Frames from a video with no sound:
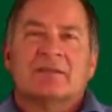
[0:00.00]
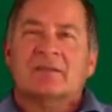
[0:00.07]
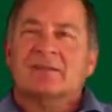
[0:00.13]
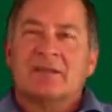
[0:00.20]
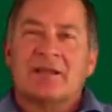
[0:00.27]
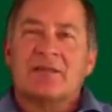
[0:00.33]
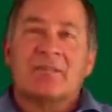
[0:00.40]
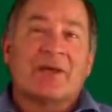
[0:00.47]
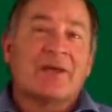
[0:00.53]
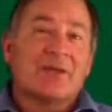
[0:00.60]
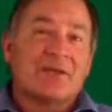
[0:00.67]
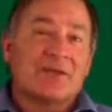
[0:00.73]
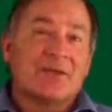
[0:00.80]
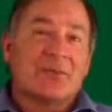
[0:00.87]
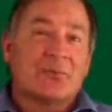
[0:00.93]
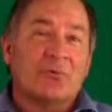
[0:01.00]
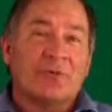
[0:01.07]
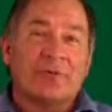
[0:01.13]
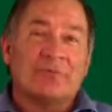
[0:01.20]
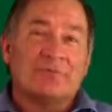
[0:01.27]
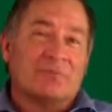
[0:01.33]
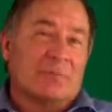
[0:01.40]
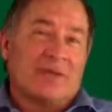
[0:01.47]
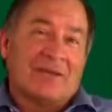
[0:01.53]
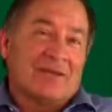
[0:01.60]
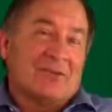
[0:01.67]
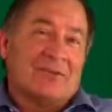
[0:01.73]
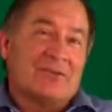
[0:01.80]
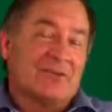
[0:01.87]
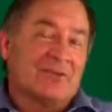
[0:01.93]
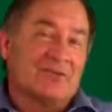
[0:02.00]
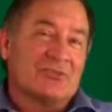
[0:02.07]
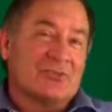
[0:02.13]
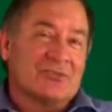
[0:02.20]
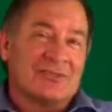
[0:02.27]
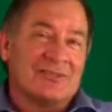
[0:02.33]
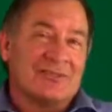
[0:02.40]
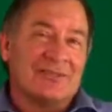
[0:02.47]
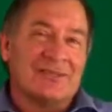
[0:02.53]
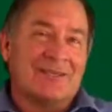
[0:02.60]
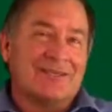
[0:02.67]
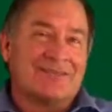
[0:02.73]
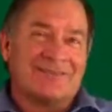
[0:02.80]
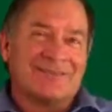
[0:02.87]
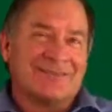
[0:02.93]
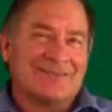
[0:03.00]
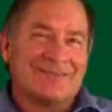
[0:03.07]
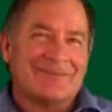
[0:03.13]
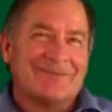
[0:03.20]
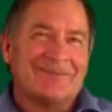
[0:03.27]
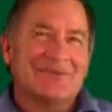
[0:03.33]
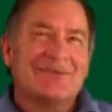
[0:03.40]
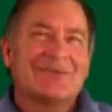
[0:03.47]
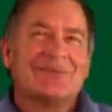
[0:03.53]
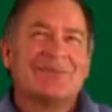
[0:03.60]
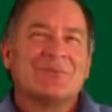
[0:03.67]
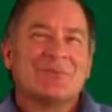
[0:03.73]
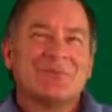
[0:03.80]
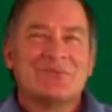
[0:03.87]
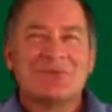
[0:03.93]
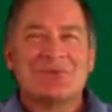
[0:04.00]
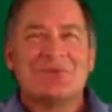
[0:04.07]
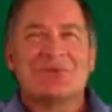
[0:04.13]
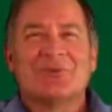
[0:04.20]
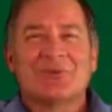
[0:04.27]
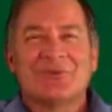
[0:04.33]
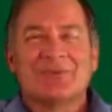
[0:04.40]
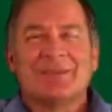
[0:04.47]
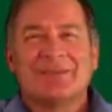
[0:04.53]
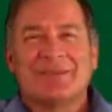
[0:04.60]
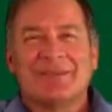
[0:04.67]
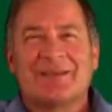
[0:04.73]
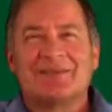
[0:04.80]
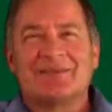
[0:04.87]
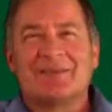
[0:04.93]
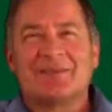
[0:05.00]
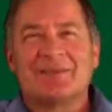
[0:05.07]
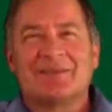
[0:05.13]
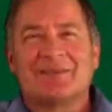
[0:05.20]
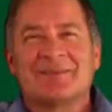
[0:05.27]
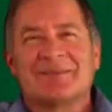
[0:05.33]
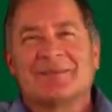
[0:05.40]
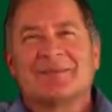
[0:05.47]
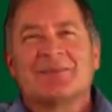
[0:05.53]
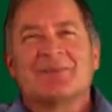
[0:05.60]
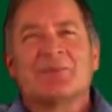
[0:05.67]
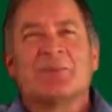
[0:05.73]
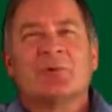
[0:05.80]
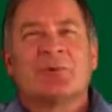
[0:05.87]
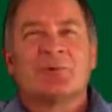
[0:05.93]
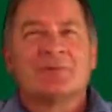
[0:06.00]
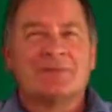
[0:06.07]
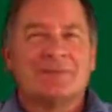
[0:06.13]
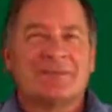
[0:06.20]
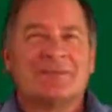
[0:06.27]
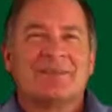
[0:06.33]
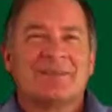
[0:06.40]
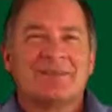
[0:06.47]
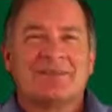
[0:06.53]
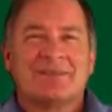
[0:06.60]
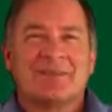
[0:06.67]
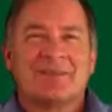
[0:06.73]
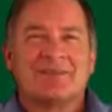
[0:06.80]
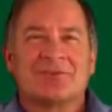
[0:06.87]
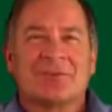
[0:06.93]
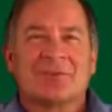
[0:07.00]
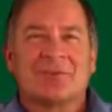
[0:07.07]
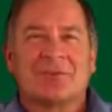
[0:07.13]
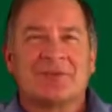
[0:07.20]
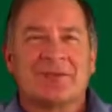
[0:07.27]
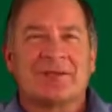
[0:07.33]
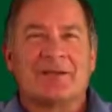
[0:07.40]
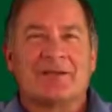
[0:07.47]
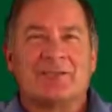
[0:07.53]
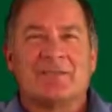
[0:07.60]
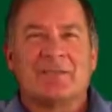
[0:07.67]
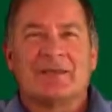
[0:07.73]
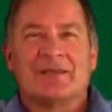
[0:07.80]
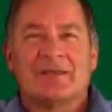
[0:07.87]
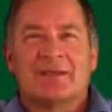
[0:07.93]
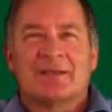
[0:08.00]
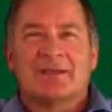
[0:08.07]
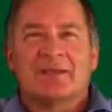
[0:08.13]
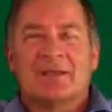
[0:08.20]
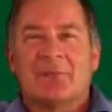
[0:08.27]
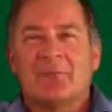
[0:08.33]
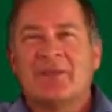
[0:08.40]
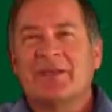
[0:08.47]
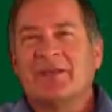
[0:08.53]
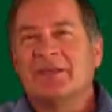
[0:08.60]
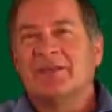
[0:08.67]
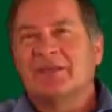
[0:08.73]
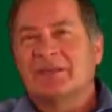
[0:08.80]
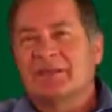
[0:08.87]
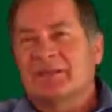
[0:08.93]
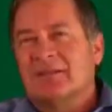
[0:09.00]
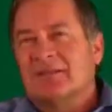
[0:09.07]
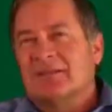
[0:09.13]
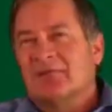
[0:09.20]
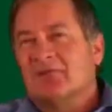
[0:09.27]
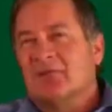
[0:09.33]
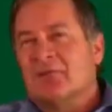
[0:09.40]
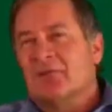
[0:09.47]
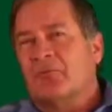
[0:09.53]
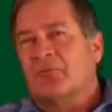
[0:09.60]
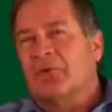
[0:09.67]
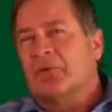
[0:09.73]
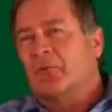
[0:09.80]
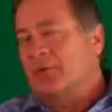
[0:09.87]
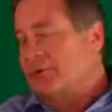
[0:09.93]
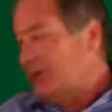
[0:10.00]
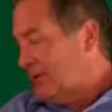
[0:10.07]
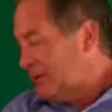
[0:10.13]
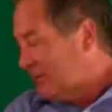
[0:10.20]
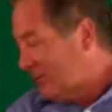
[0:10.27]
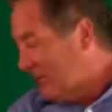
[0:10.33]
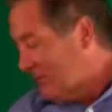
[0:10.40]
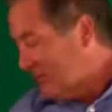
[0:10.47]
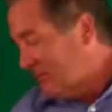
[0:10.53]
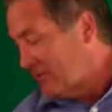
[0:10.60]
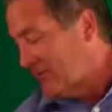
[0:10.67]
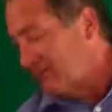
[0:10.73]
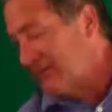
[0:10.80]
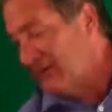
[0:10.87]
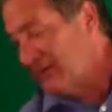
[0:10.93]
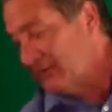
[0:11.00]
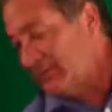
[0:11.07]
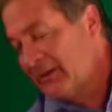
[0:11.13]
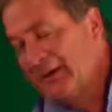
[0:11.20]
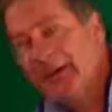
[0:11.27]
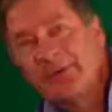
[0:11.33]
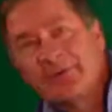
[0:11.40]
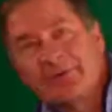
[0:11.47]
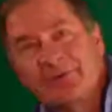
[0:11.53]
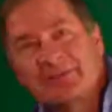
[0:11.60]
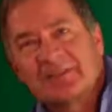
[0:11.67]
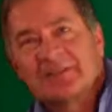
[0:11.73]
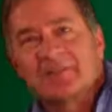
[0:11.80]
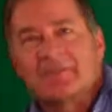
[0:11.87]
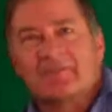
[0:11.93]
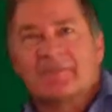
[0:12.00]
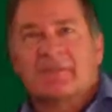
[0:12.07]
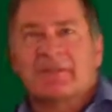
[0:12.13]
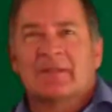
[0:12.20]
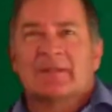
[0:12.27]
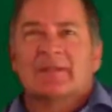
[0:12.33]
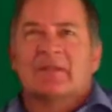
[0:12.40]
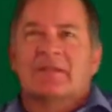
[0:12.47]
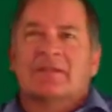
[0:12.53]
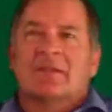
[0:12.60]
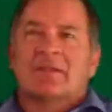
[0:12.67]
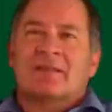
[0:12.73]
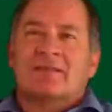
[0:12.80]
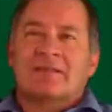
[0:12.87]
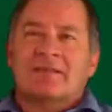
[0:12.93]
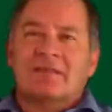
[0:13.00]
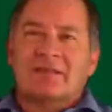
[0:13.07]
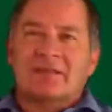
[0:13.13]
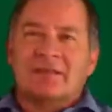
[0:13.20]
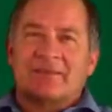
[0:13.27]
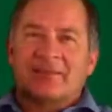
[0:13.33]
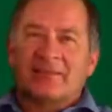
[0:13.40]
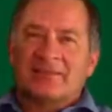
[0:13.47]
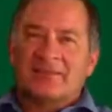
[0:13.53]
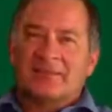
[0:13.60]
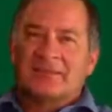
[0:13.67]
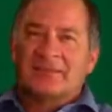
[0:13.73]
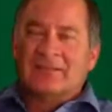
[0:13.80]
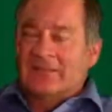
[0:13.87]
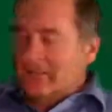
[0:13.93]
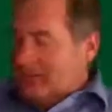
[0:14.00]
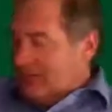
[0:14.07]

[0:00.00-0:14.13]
It's not a bad idea to bring backup clothes just in case when you come to the studio, to have something to wear in case that things aren't working out. Now, men, you should avoid wearing ties with fine patterns. Something like this